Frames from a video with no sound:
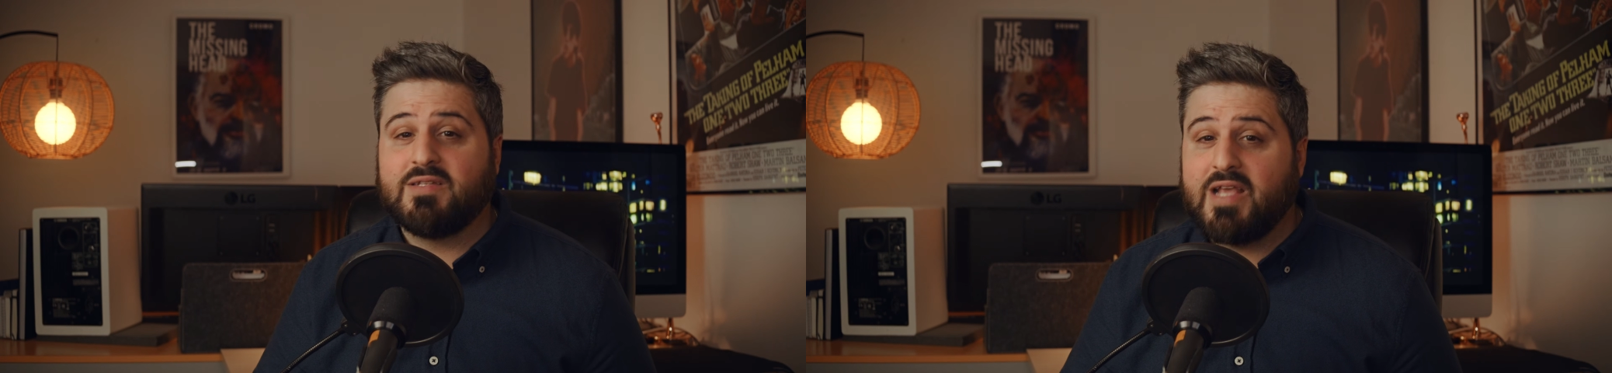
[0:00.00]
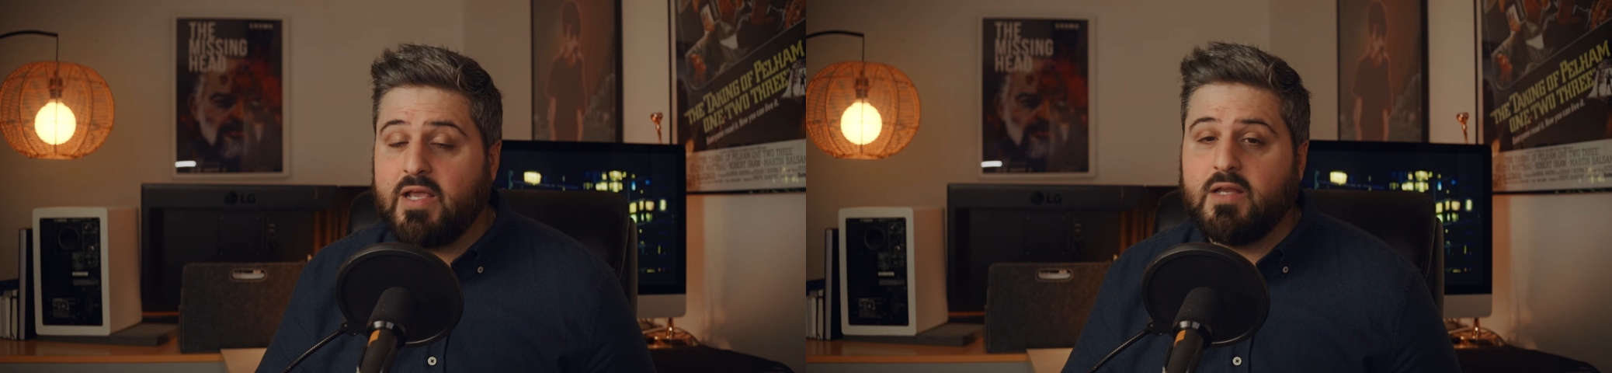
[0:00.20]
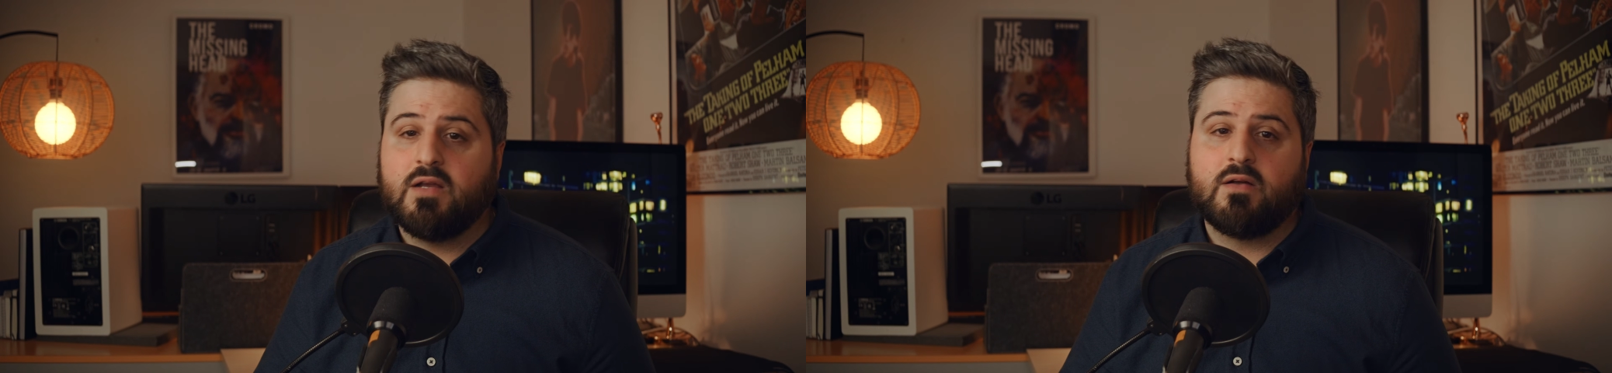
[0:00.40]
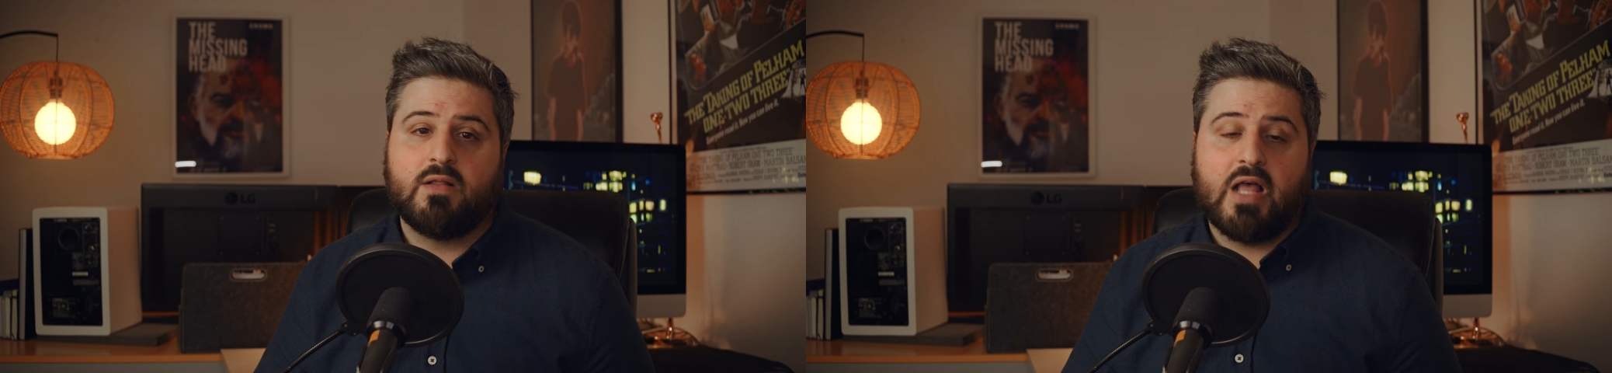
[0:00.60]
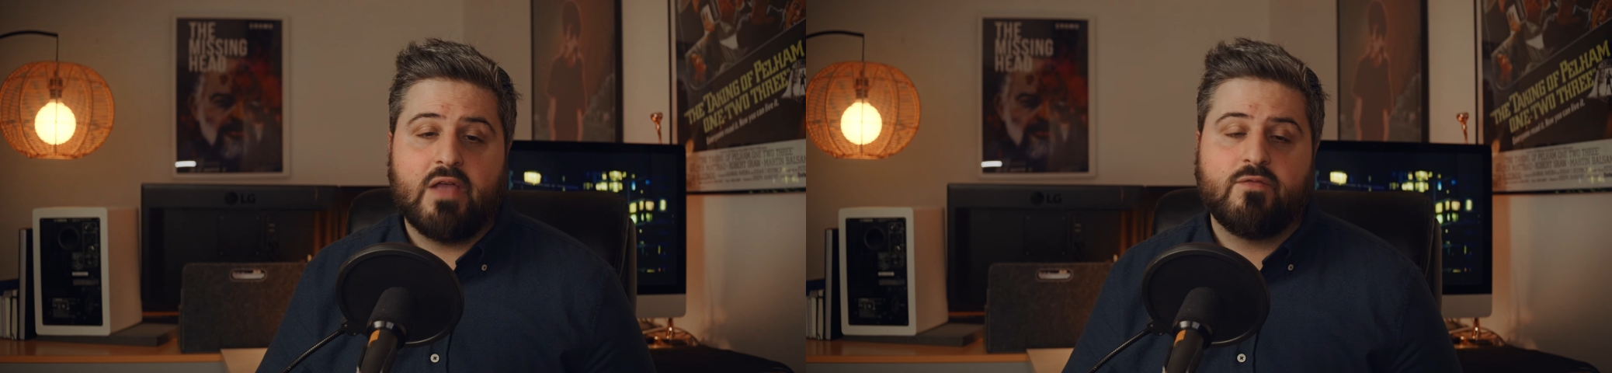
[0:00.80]
day in their
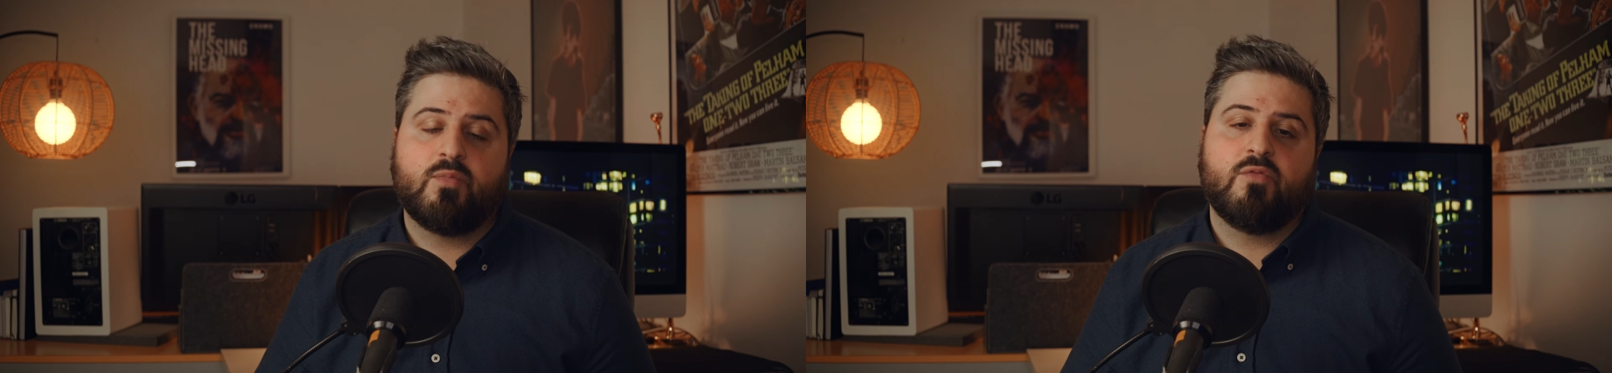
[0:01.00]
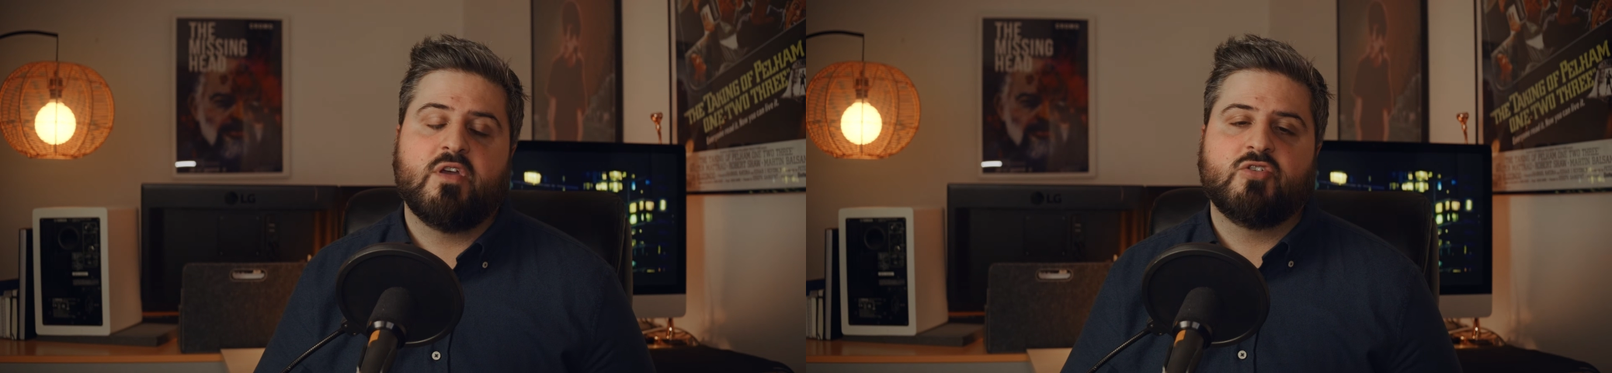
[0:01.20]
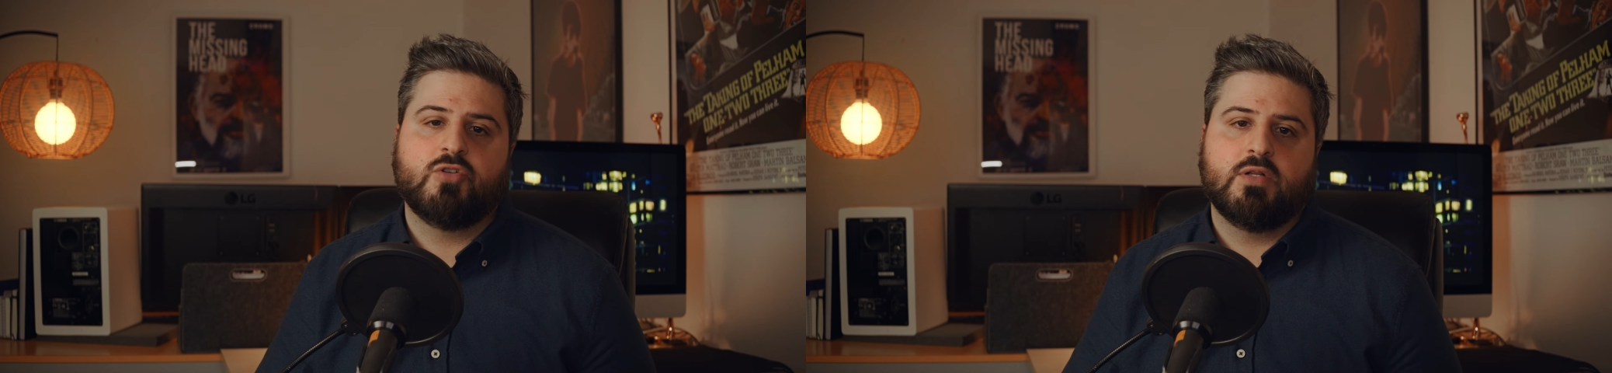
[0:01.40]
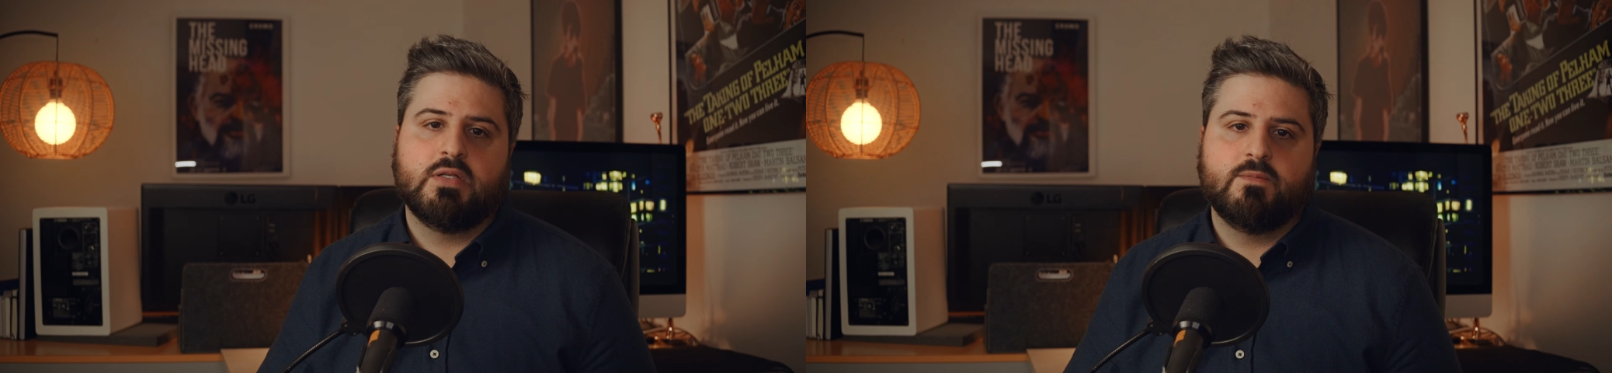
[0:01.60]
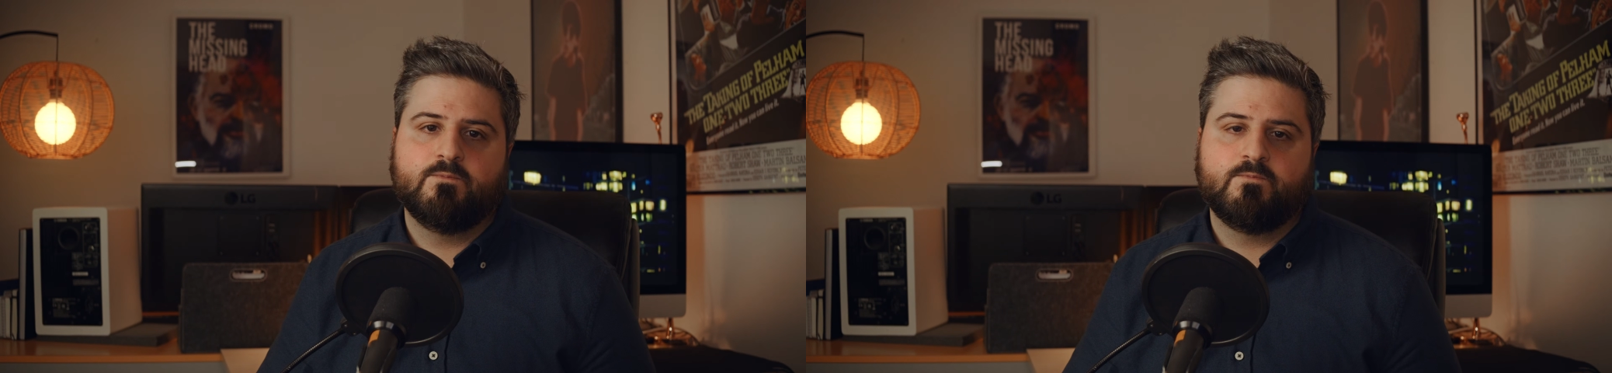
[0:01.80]
life professionally.